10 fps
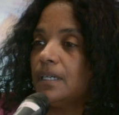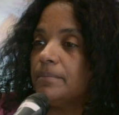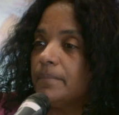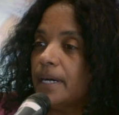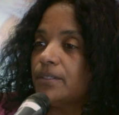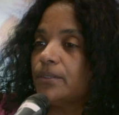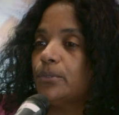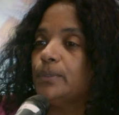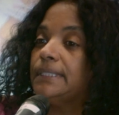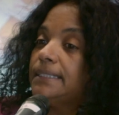a mother
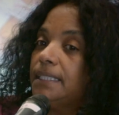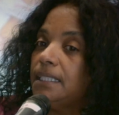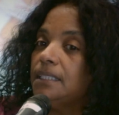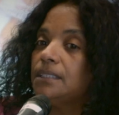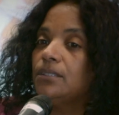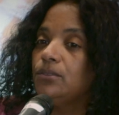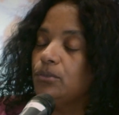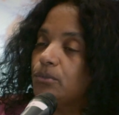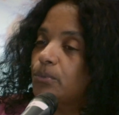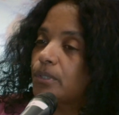who sees a
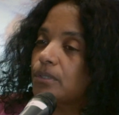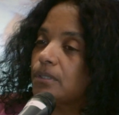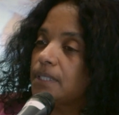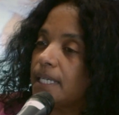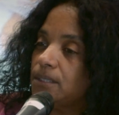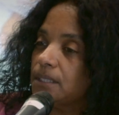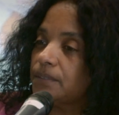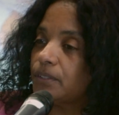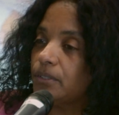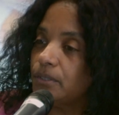new world not
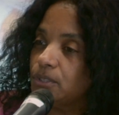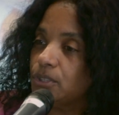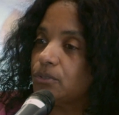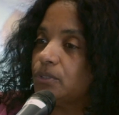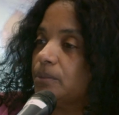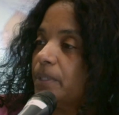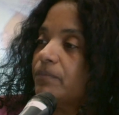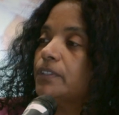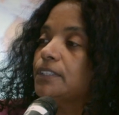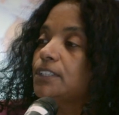just for her children,
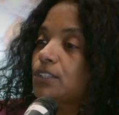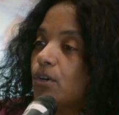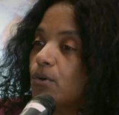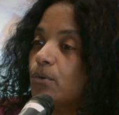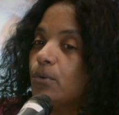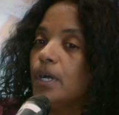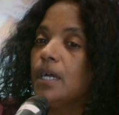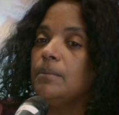but for so